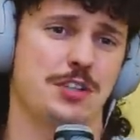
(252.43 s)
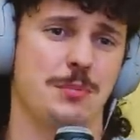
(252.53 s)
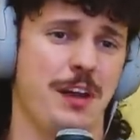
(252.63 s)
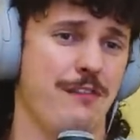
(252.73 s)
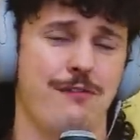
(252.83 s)

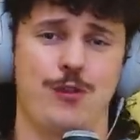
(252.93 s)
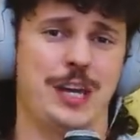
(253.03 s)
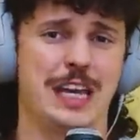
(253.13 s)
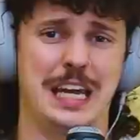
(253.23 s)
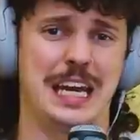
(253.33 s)
to my
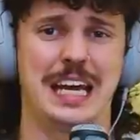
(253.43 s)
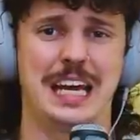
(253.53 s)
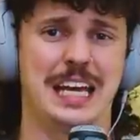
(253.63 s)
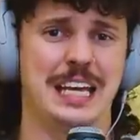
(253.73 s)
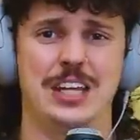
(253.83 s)
friggin',
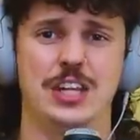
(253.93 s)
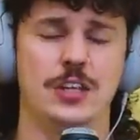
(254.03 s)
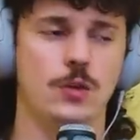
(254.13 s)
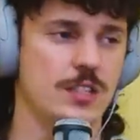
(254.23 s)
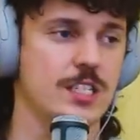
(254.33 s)

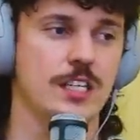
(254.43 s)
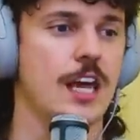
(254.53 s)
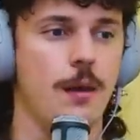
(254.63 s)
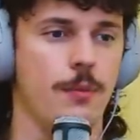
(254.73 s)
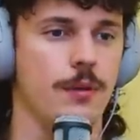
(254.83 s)
you can
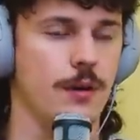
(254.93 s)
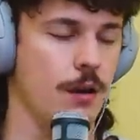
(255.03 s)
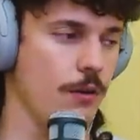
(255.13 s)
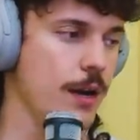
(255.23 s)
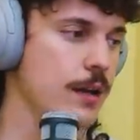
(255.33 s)
skip,
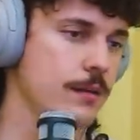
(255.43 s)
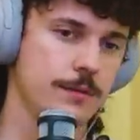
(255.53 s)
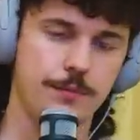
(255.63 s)
all right?